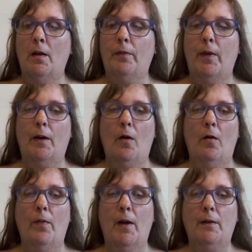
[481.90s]
They
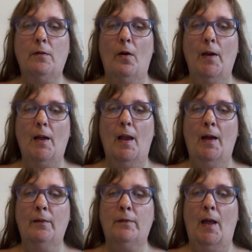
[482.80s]
got their toy
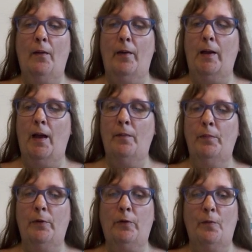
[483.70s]
clowns out again,
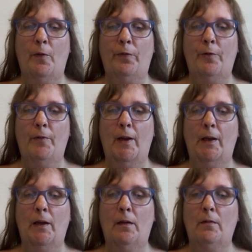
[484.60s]
but some of the
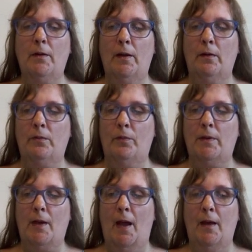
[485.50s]
really little kids were
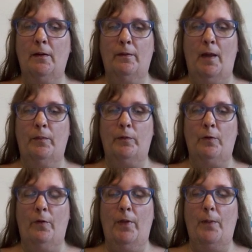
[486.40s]
scared of them,
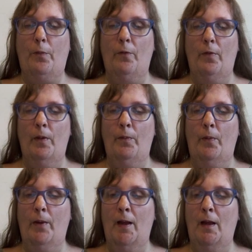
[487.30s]
so they put them
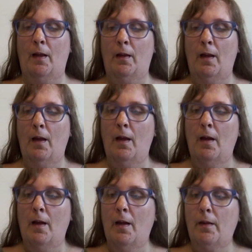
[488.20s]
away.
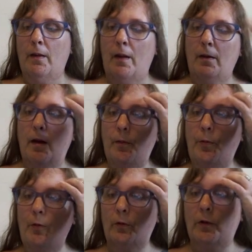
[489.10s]
Then they
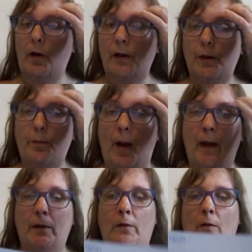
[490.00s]
put toy
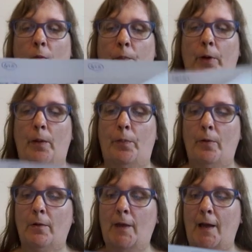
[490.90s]
spiders on
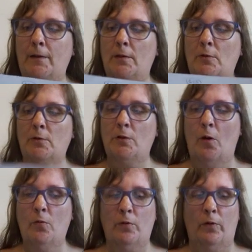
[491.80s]
people's heads and
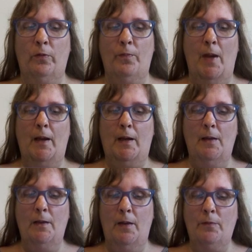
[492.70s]
shoulders,
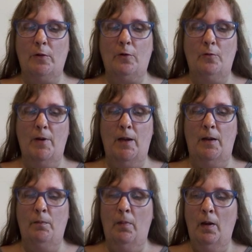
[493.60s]
making them scream.